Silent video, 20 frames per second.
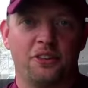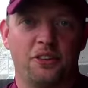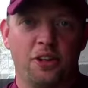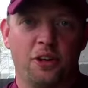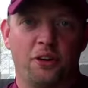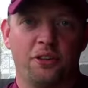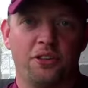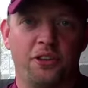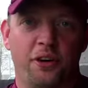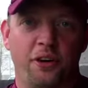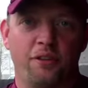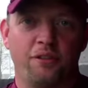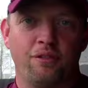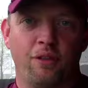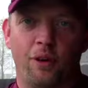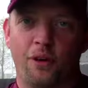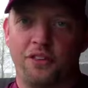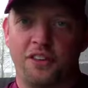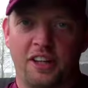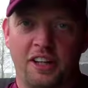you know, third and
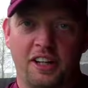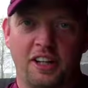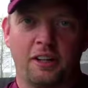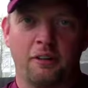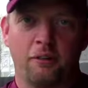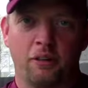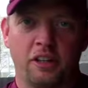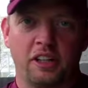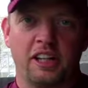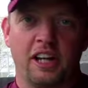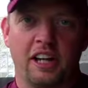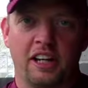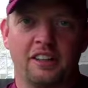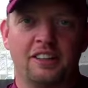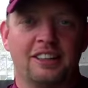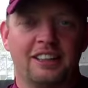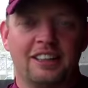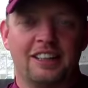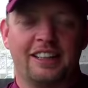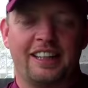fourth inning really kind
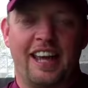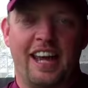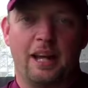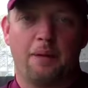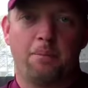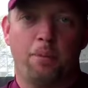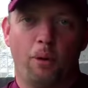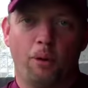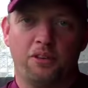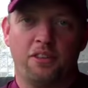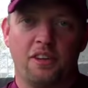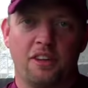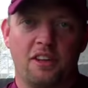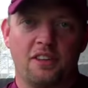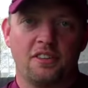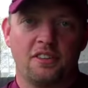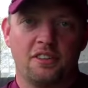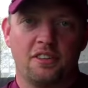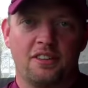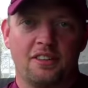of catapulted
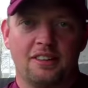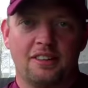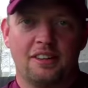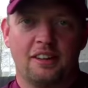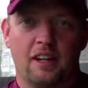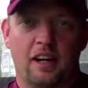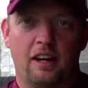us.